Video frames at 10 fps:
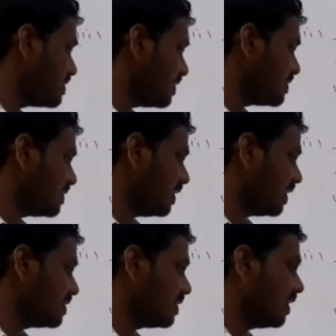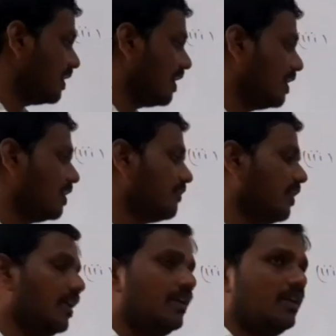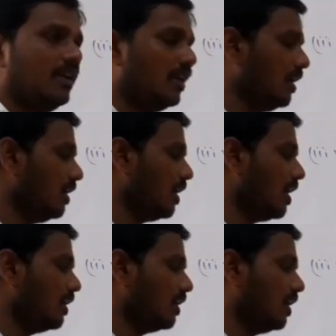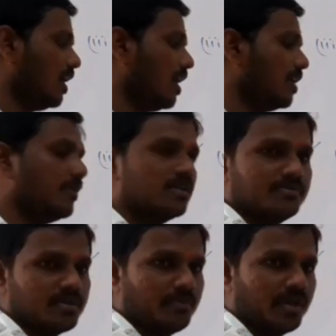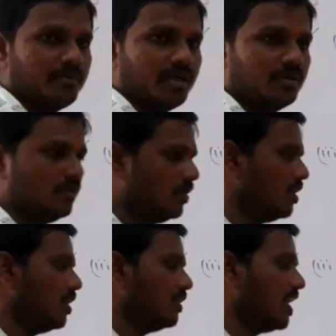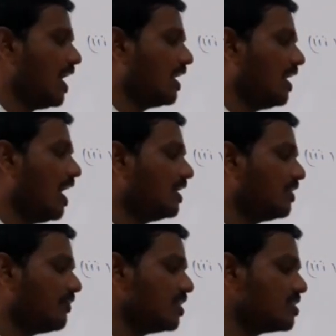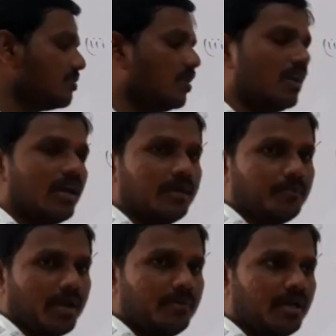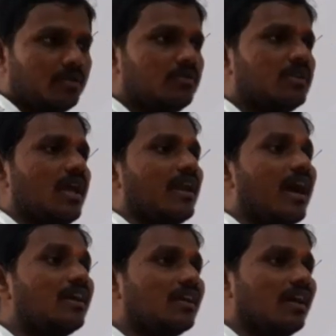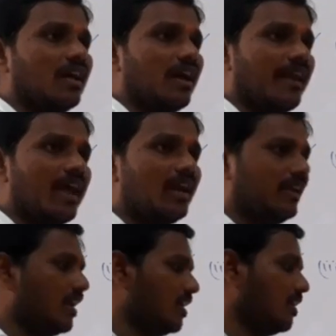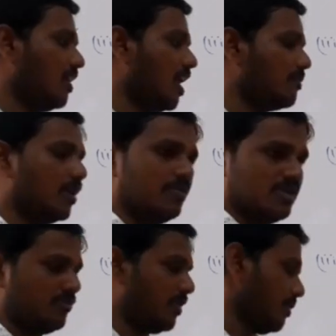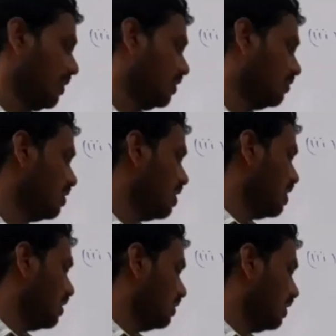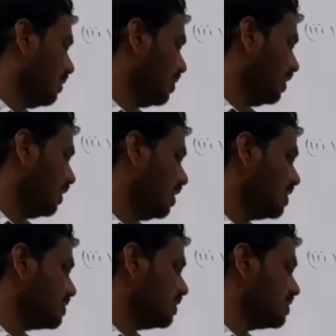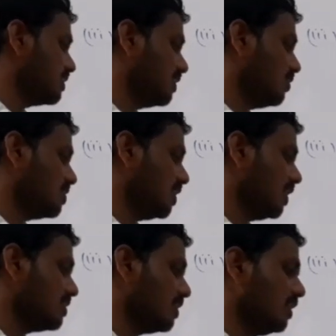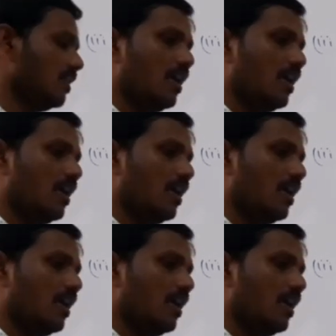z, secant z are not defining at odd multiples of pi by 2. They are not differentiable at pi by 2. They are not analytic at odd multiples of pi by 2. The remaining cot z, cosecant z